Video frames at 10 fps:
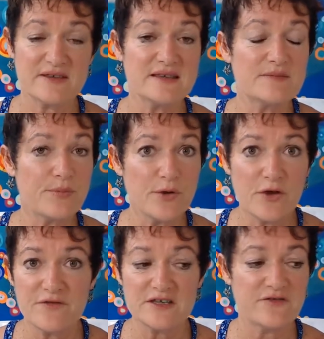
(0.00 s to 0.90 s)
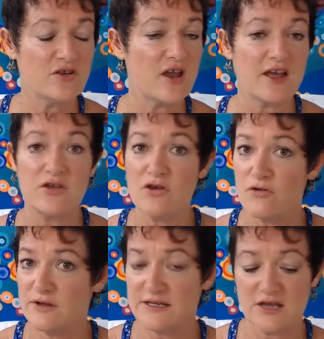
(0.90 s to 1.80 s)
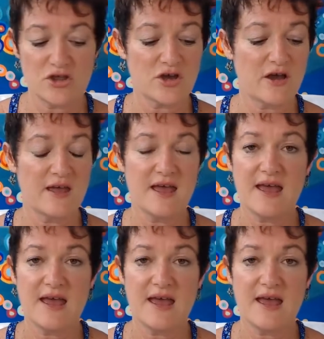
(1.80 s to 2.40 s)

this is perfect if you're like a yoga teacher,